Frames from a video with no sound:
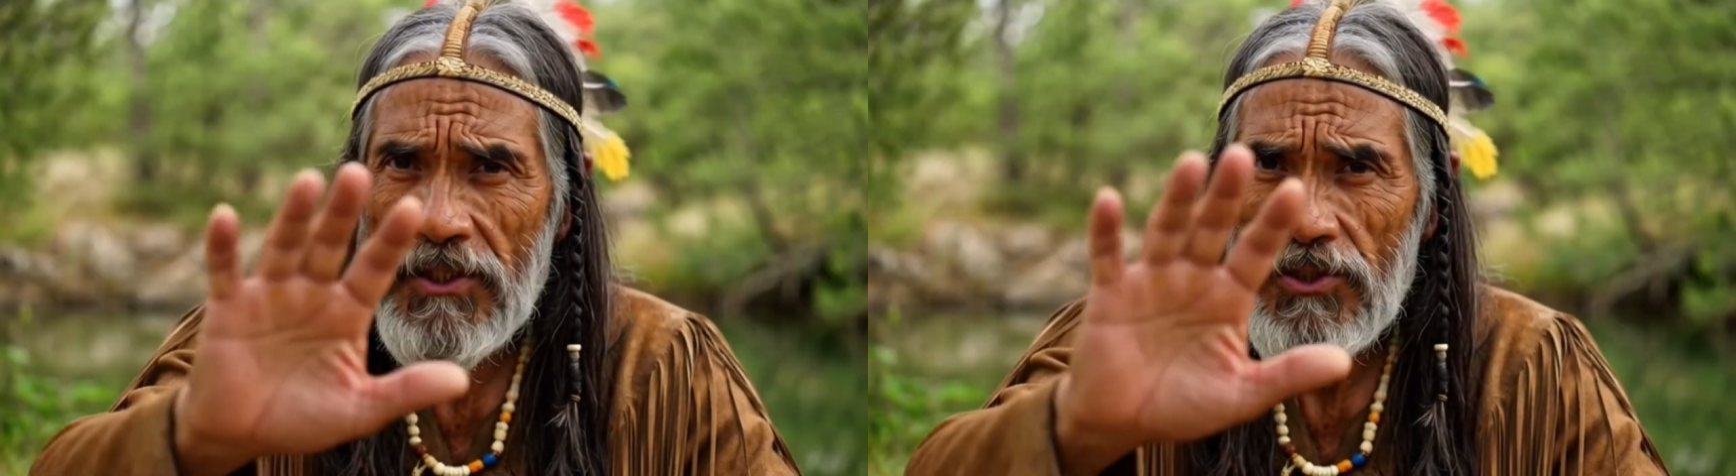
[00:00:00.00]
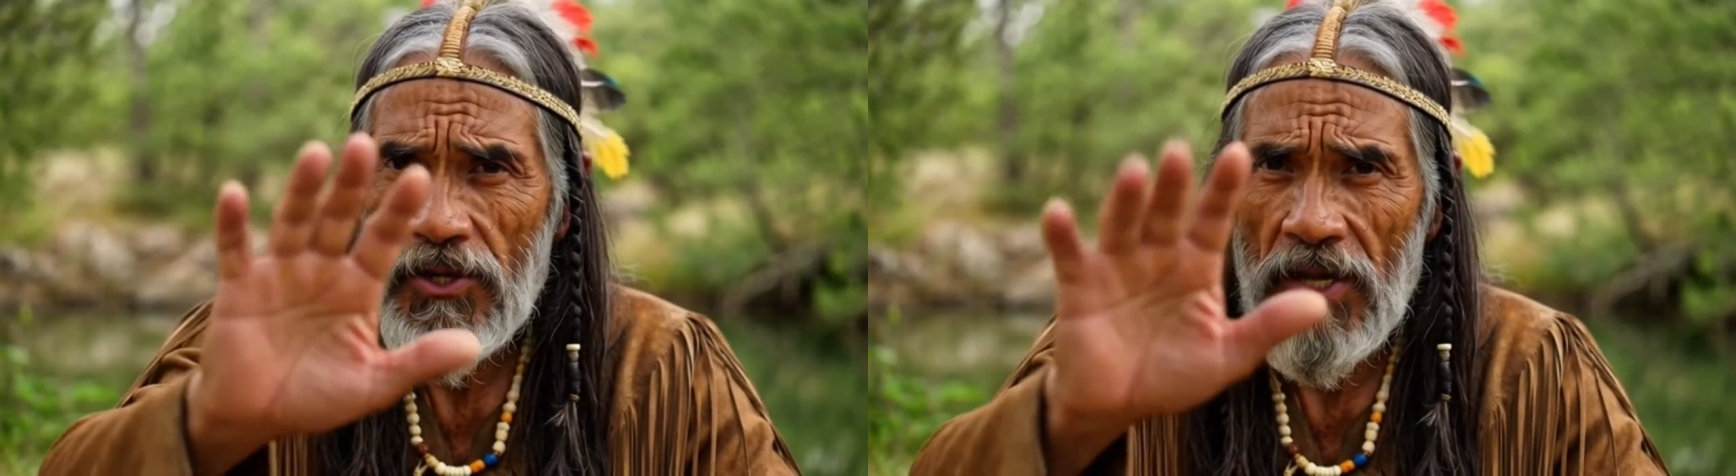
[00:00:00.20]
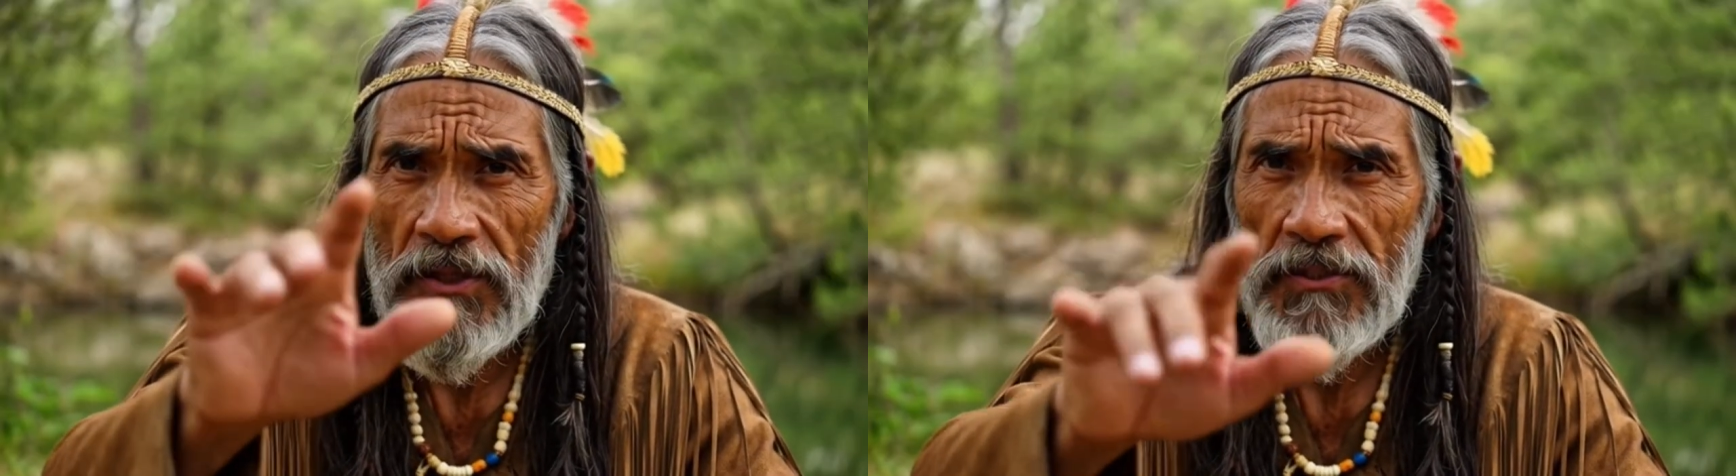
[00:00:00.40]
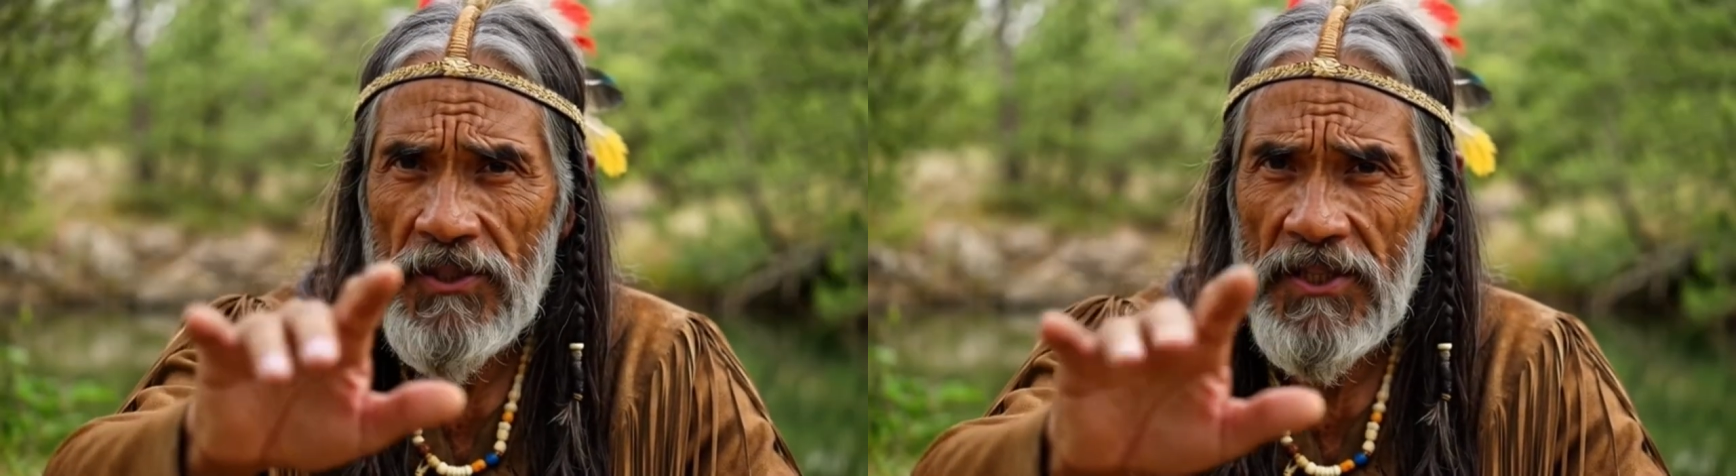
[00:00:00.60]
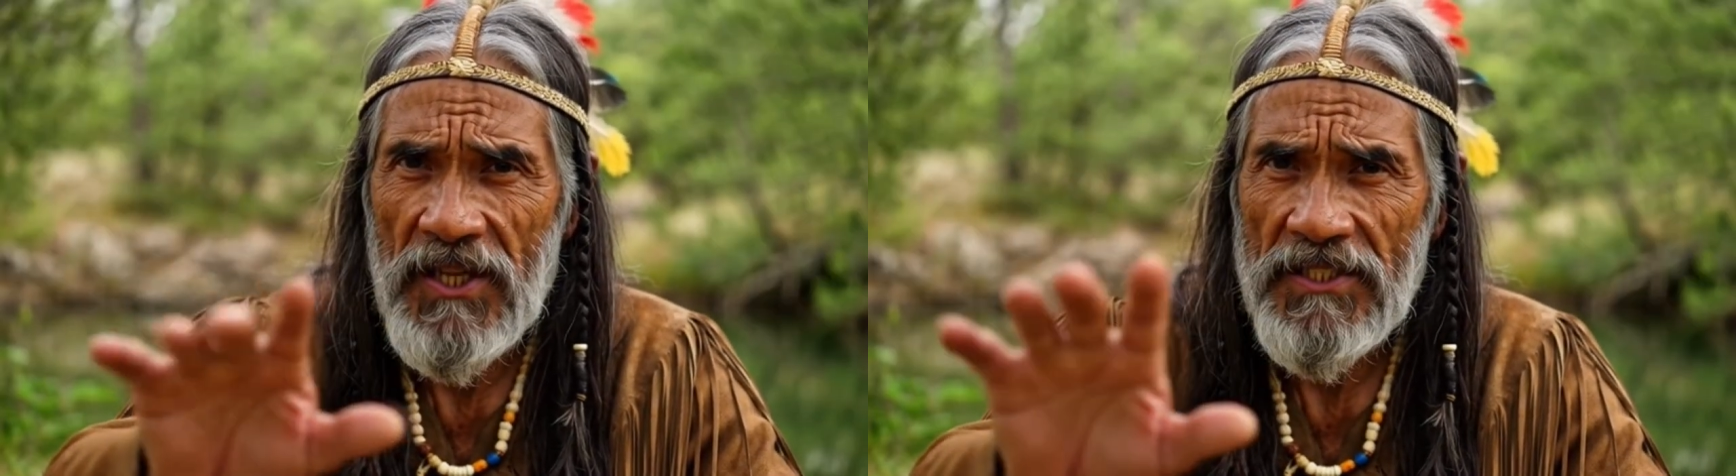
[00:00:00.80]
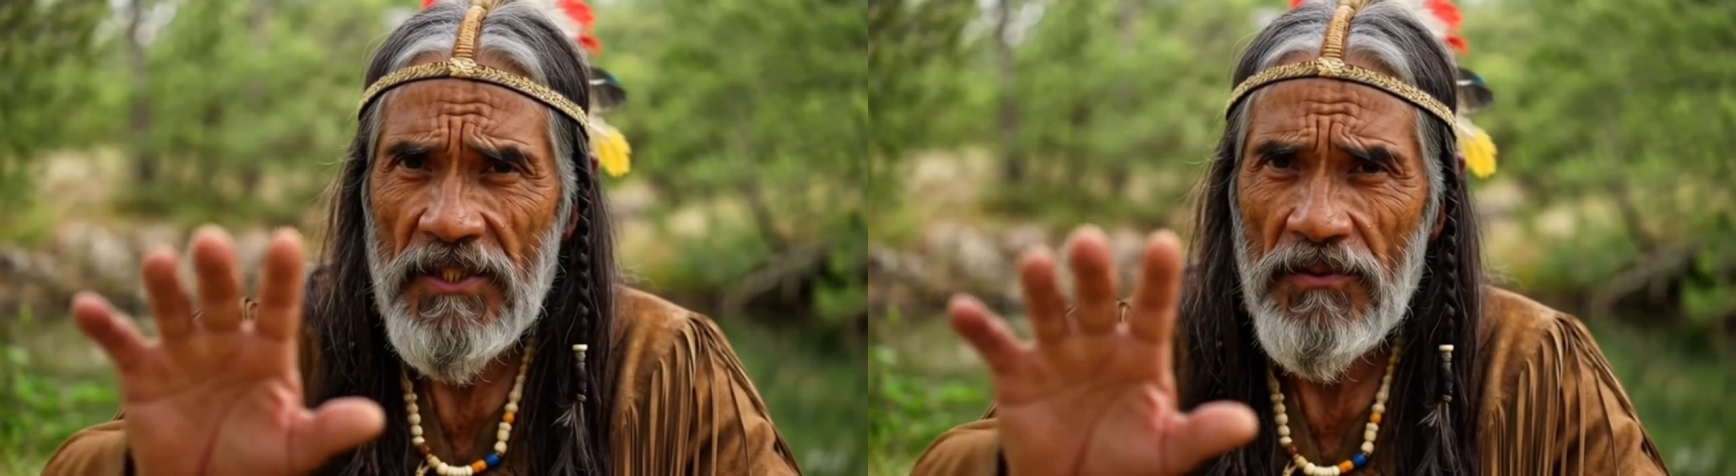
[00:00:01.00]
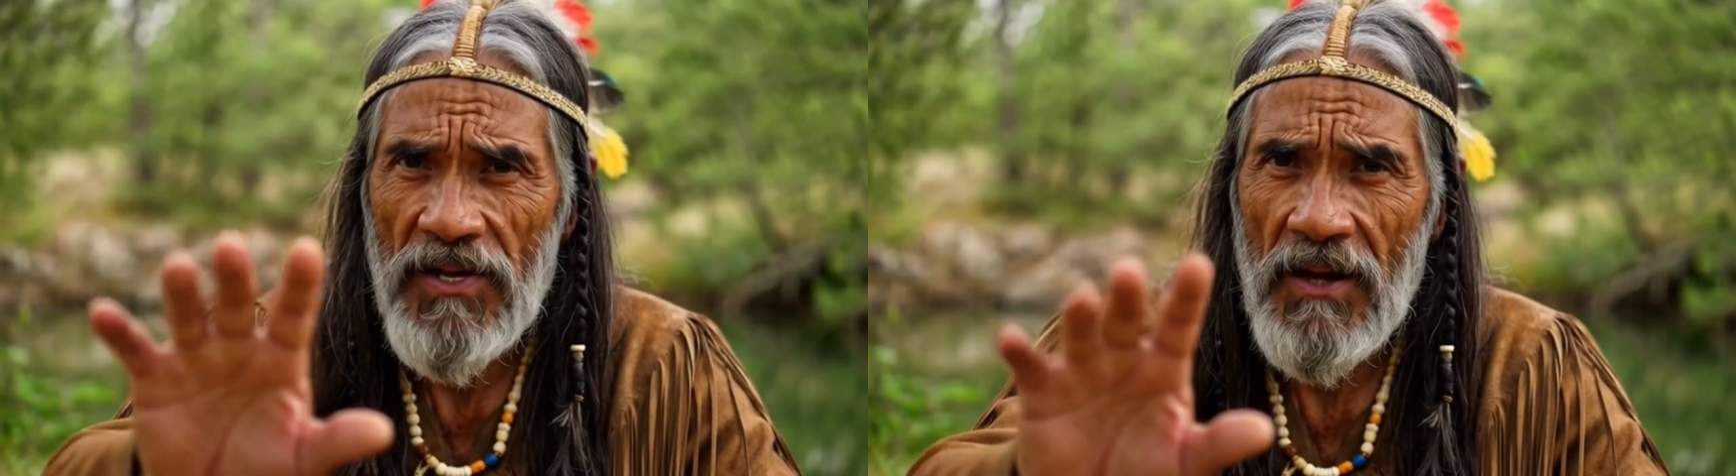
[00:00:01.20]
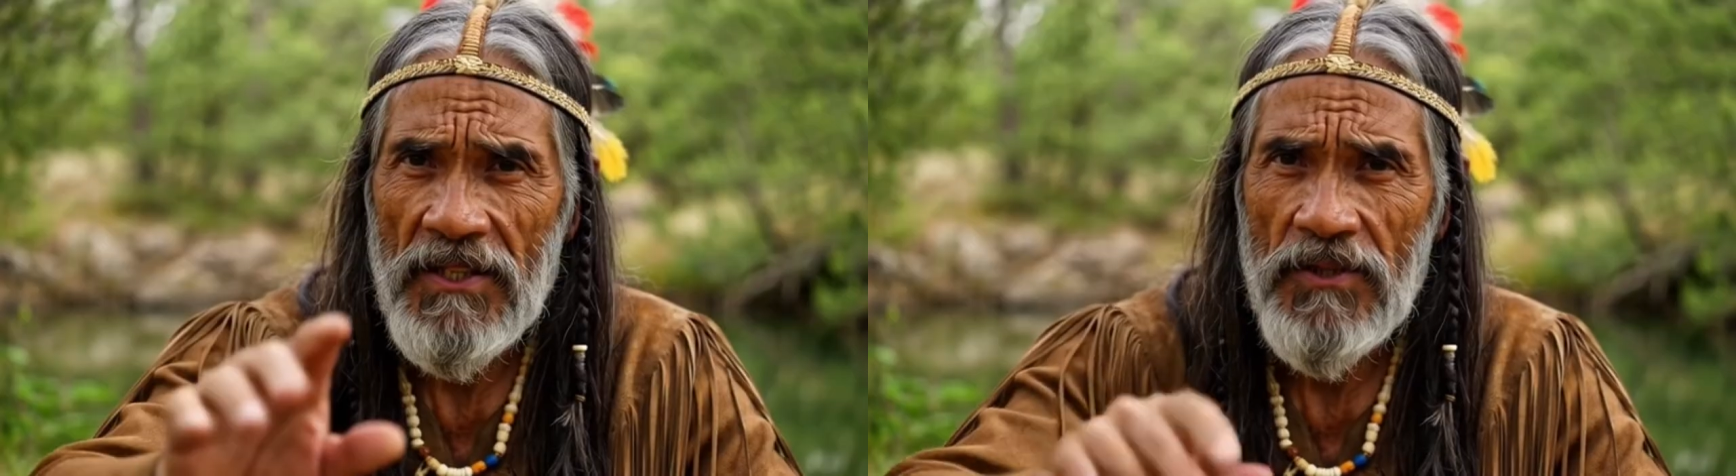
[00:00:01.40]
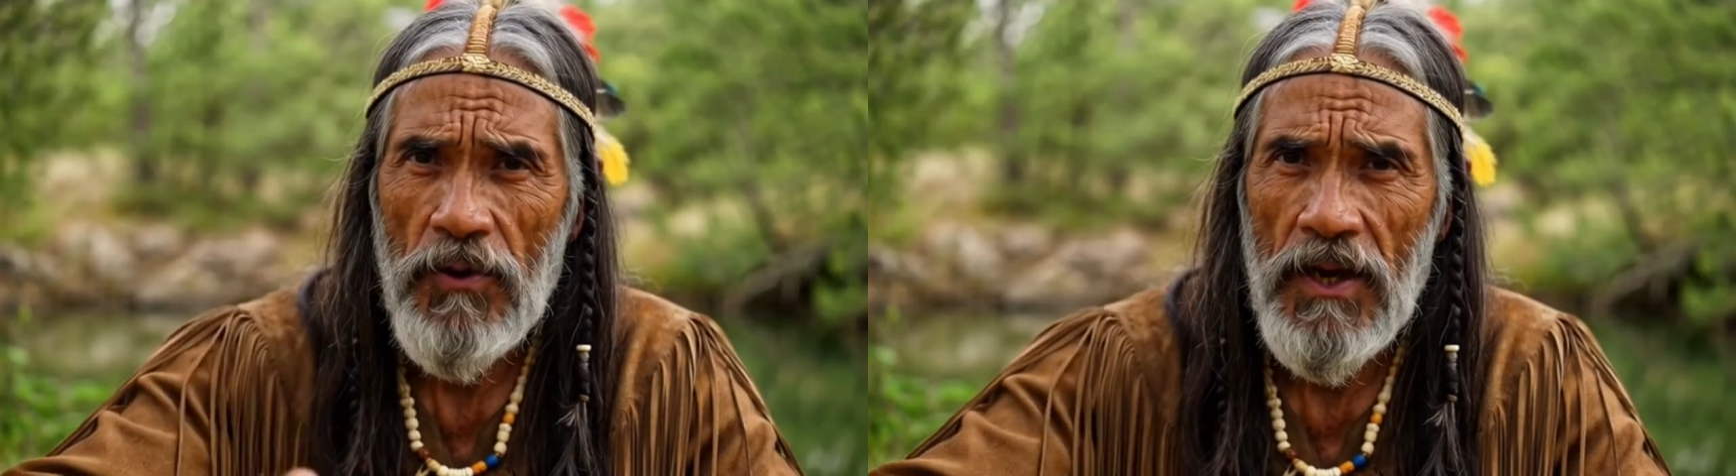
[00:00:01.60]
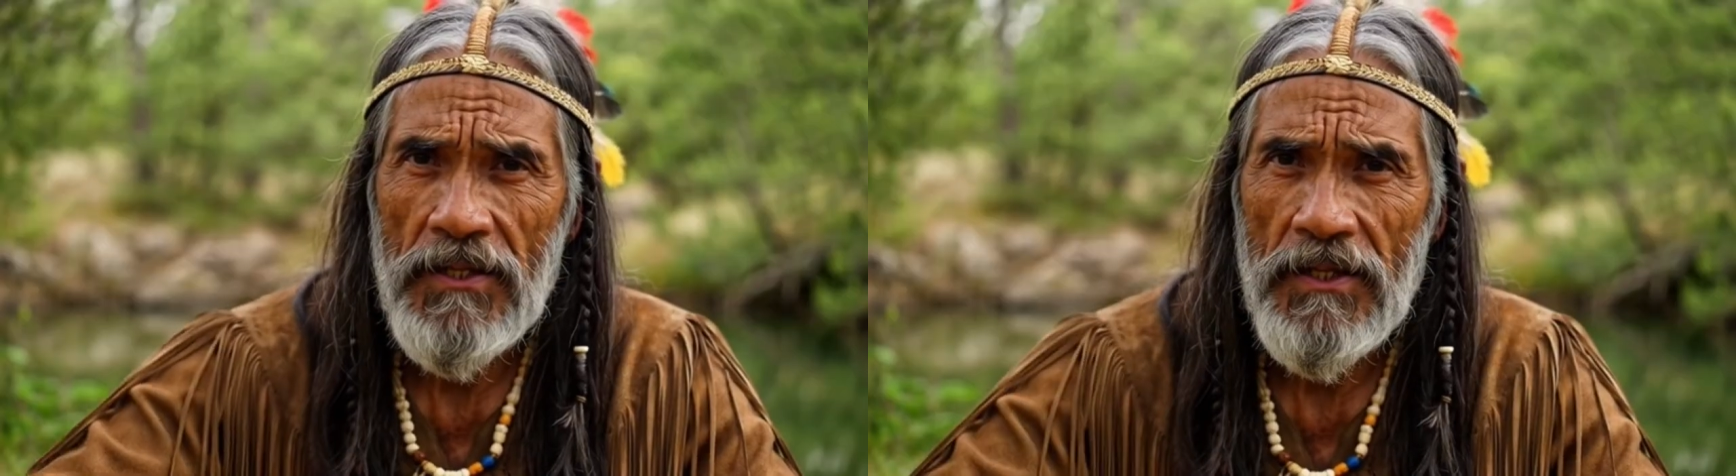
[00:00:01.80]
showing the calendar drags you behind
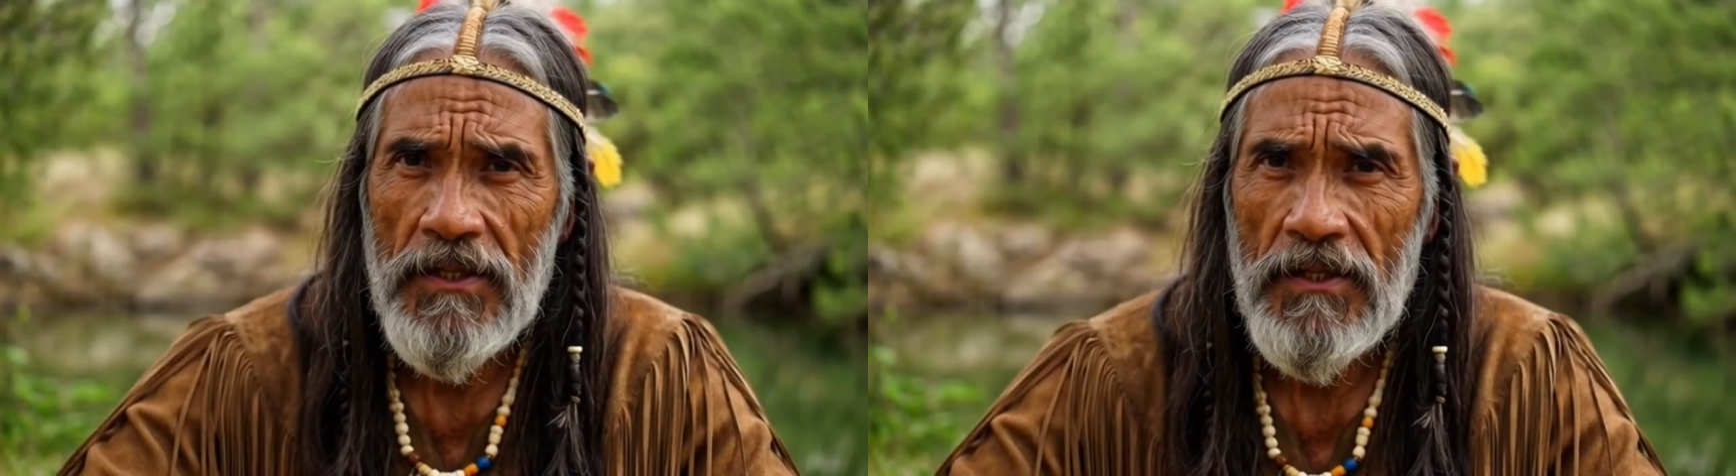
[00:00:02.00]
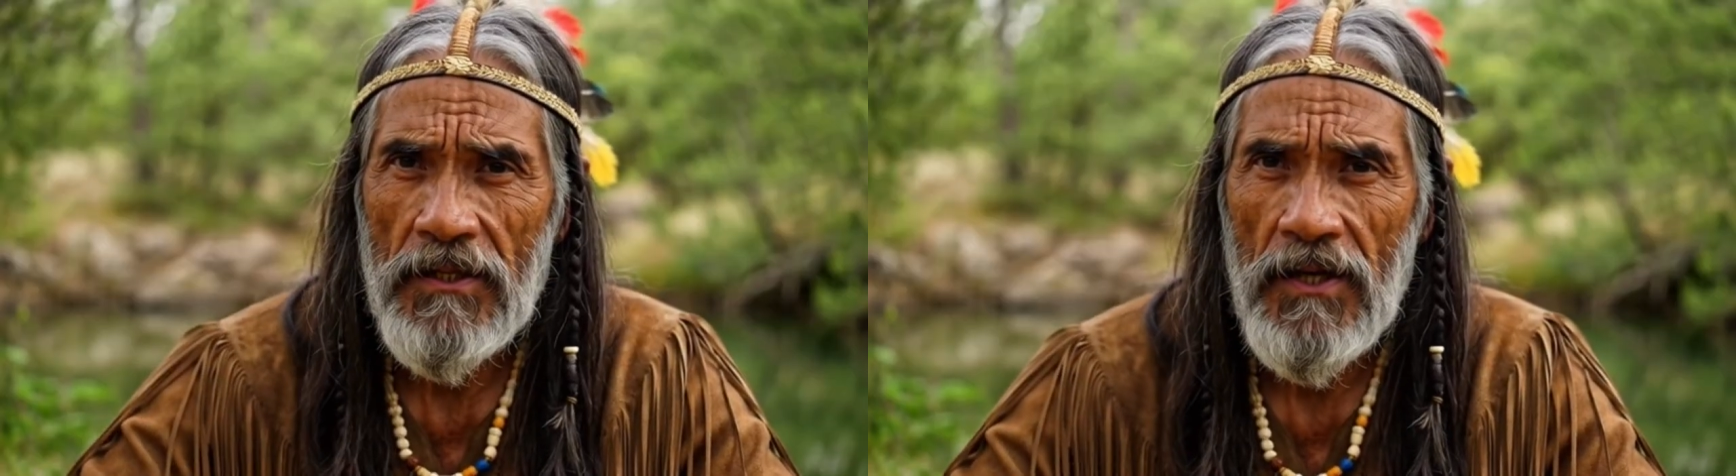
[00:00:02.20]
reality.